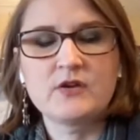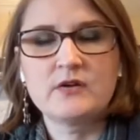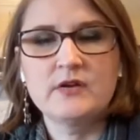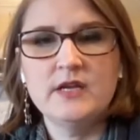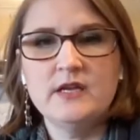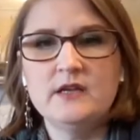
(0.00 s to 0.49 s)

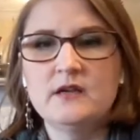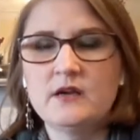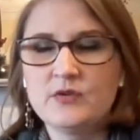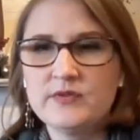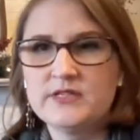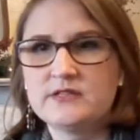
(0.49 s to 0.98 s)
created
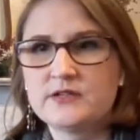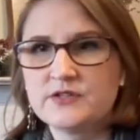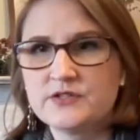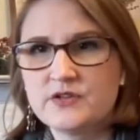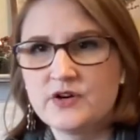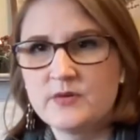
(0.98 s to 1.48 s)
a
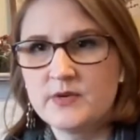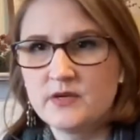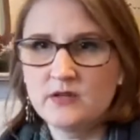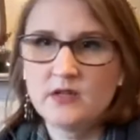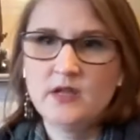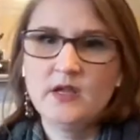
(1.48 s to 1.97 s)
research
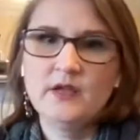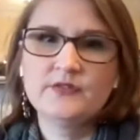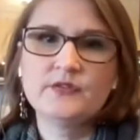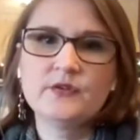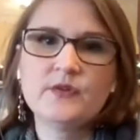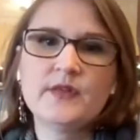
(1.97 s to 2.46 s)
terminal
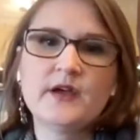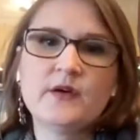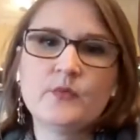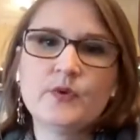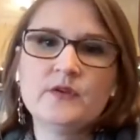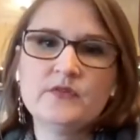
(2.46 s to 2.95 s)
so that
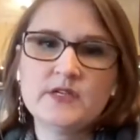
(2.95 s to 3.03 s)
when